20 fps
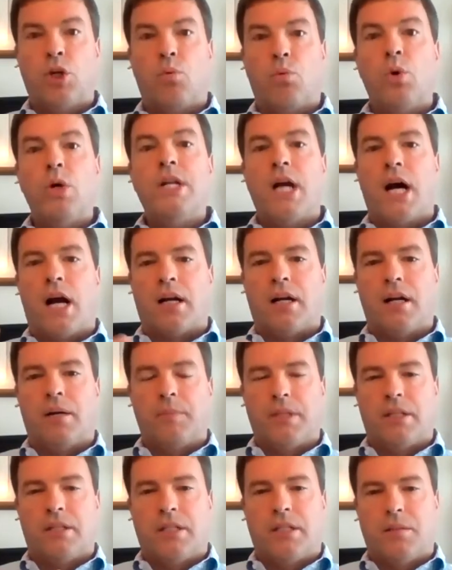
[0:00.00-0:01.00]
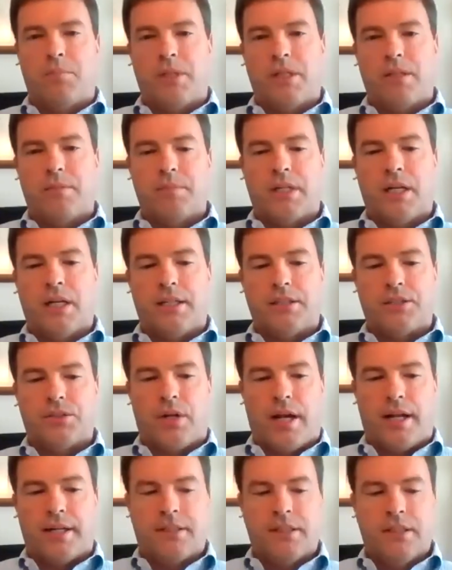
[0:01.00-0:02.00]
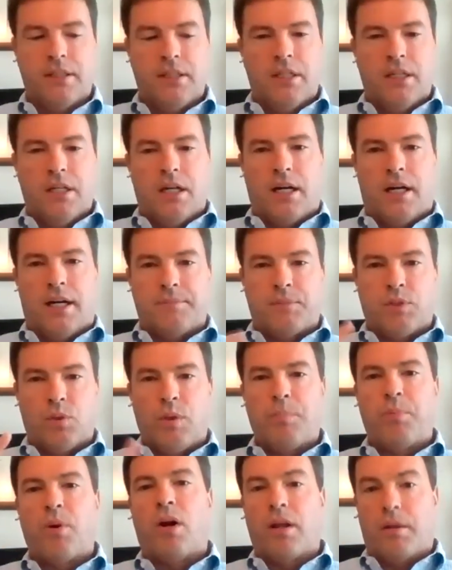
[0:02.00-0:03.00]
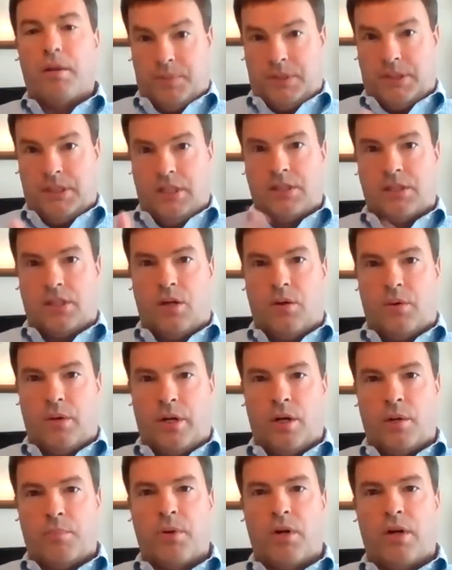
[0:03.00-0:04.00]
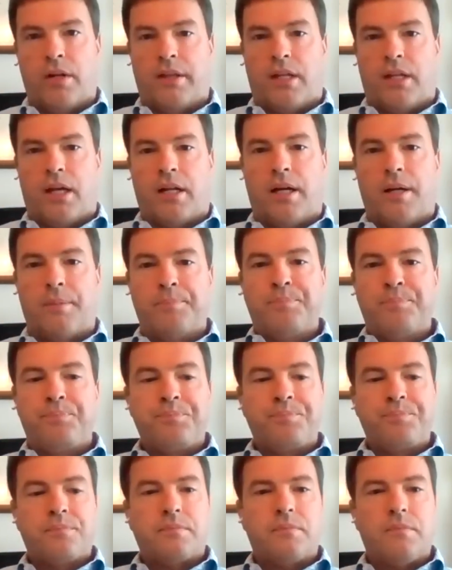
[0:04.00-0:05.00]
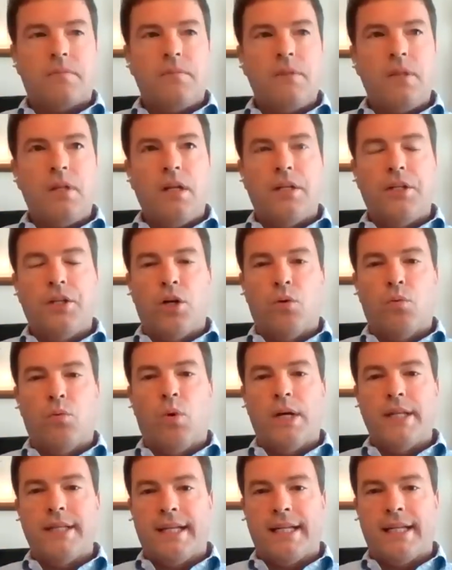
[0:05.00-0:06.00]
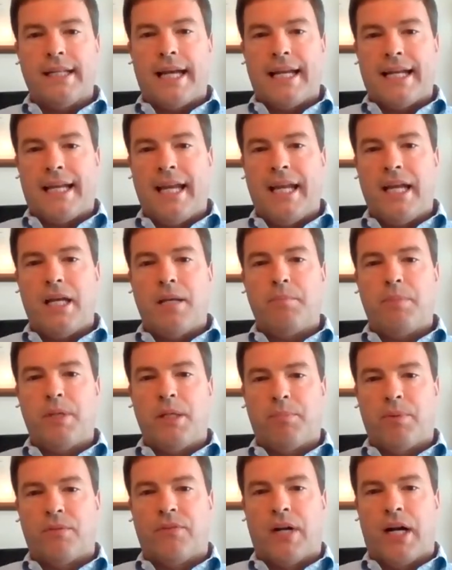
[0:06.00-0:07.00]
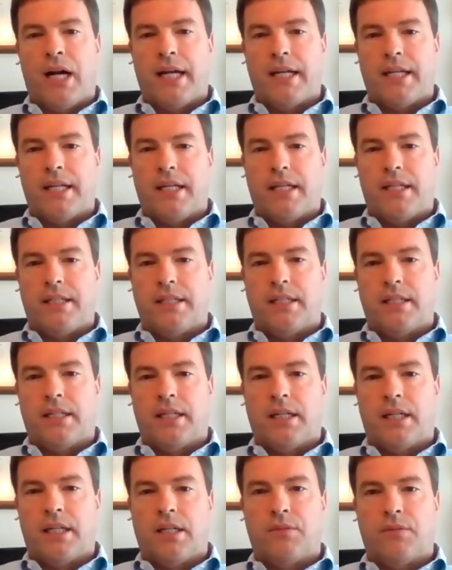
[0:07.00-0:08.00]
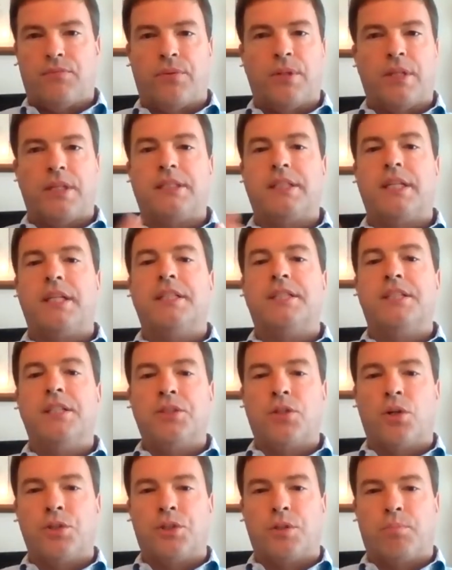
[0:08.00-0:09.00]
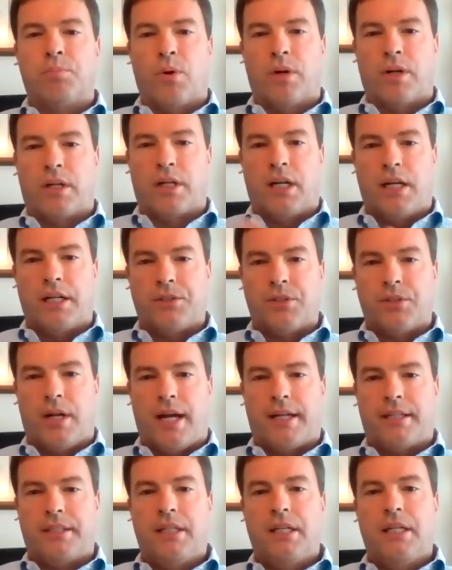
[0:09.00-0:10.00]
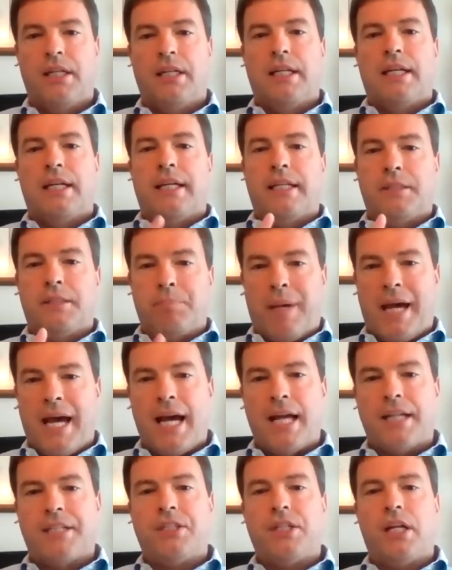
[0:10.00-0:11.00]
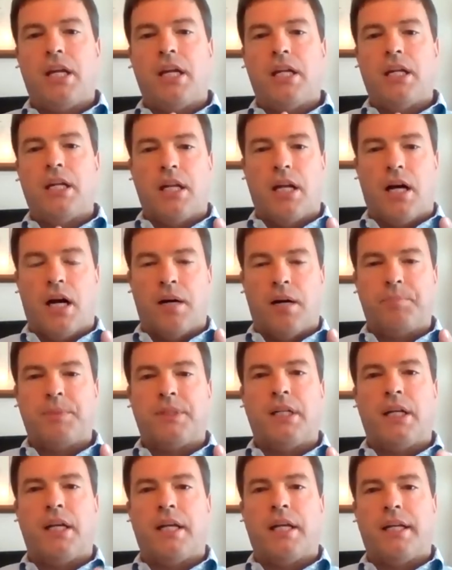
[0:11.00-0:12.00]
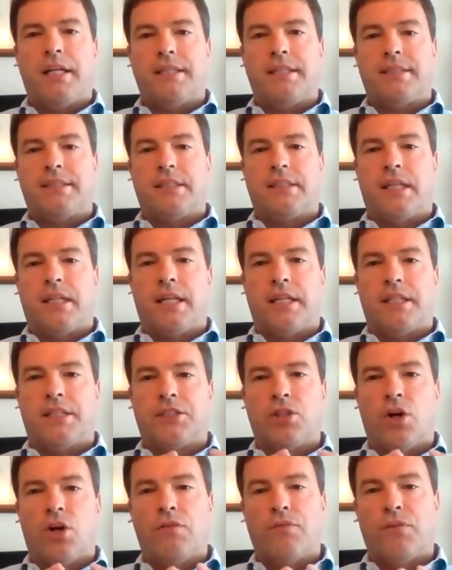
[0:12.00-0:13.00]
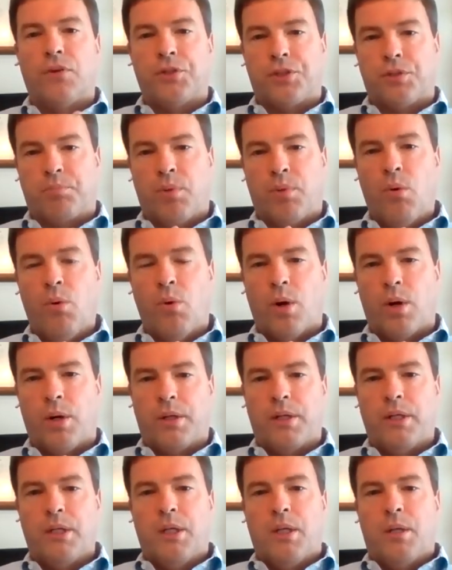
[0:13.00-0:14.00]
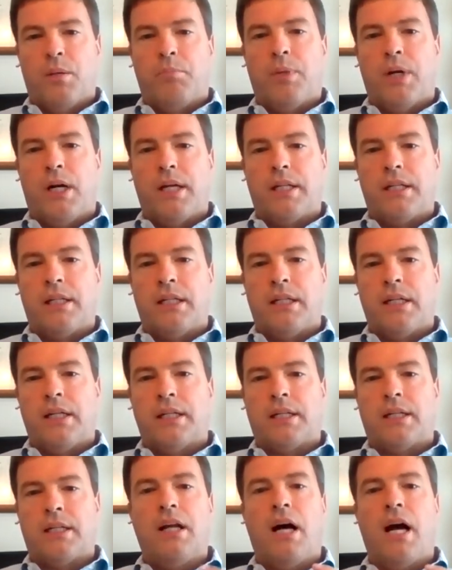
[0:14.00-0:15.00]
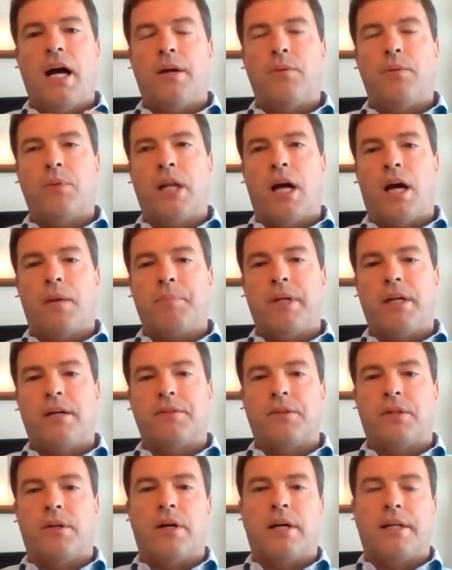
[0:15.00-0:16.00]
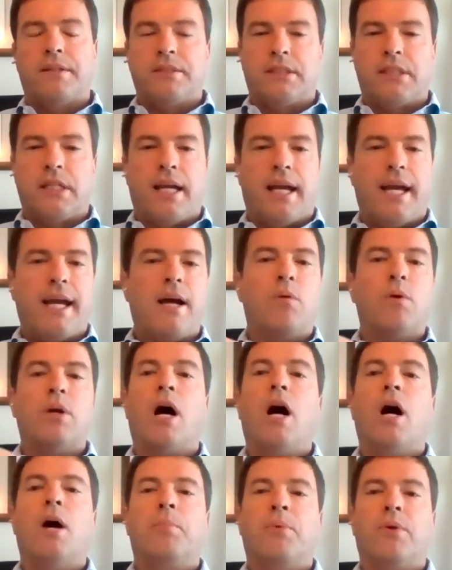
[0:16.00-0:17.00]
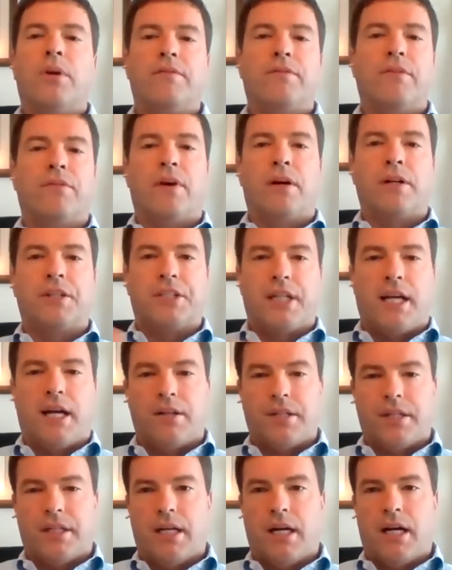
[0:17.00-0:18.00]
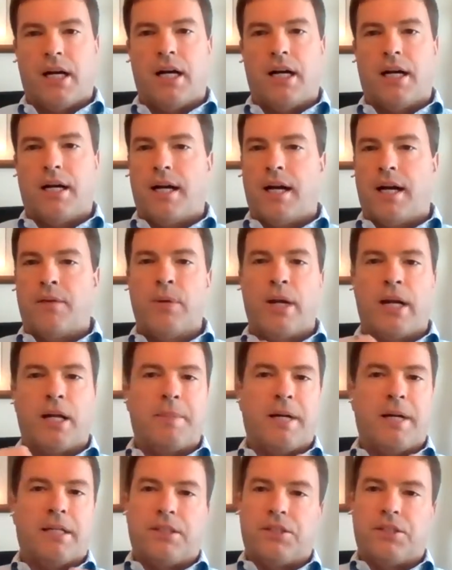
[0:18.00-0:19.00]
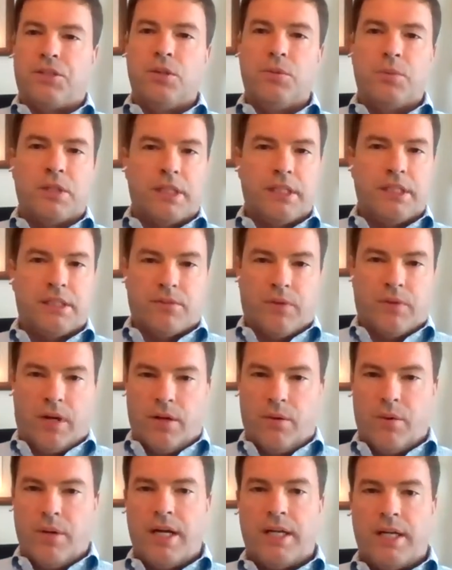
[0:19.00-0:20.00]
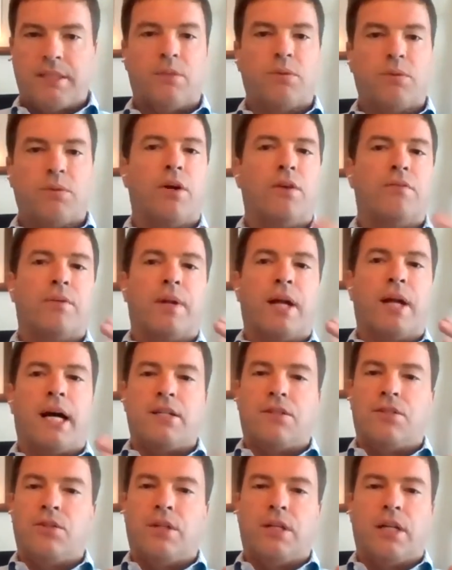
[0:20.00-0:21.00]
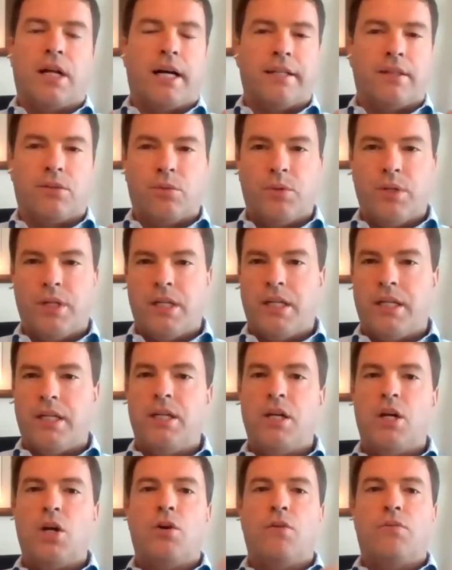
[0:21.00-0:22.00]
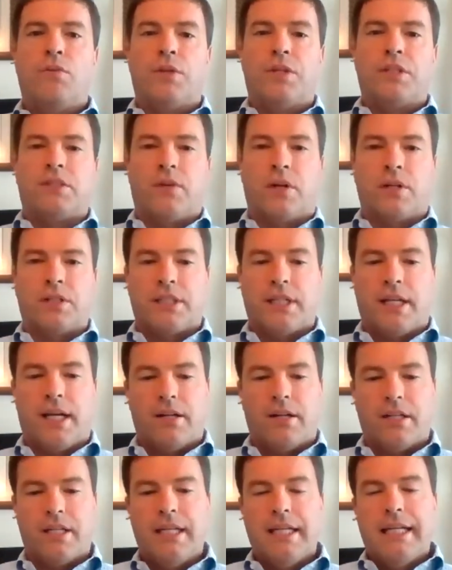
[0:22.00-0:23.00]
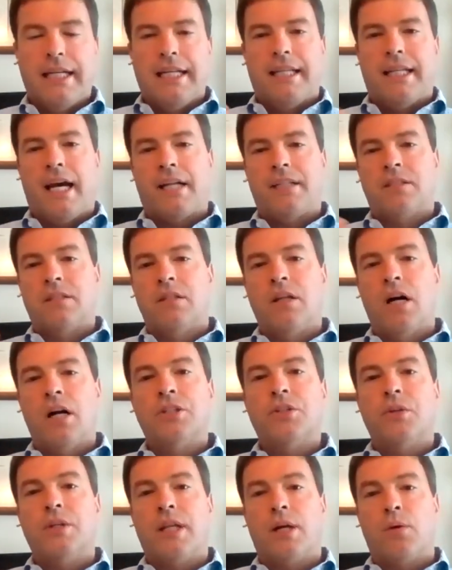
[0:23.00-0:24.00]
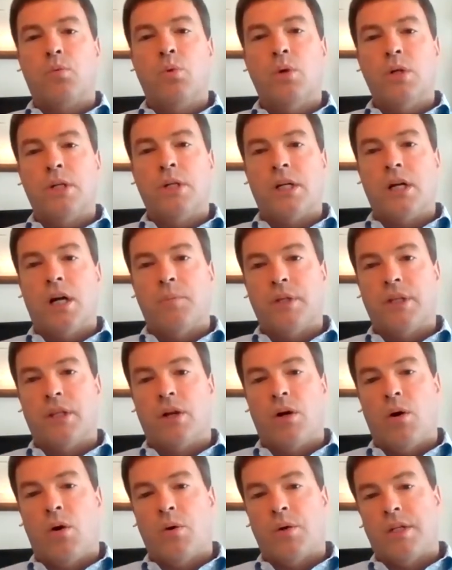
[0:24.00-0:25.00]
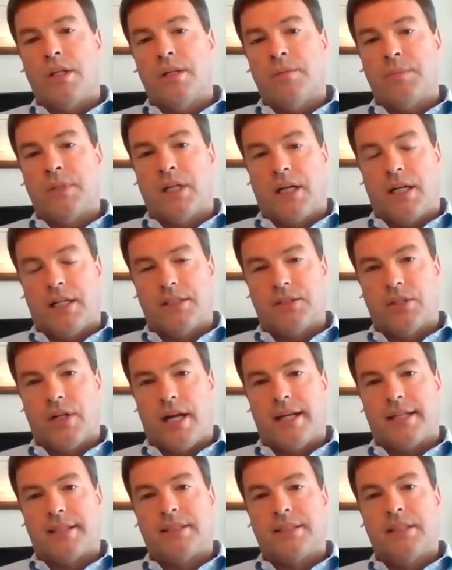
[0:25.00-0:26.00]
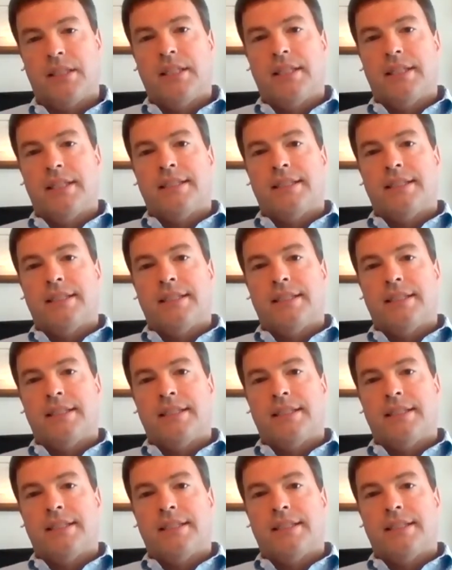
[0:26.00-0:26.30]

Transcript: would not come with a TPM contract. So we brought up Cisco. Eric brought that up. One thing that can be provided for, let's say, a Cisco support contract is patching and updates and software support, but the client would not be able to go out and say, hey, I want to upgrade for functionality. I read about this new release of iOS. I want to go from 9.2 to 9.3 for this functionality. That is a luxury that would come with the OEM contract.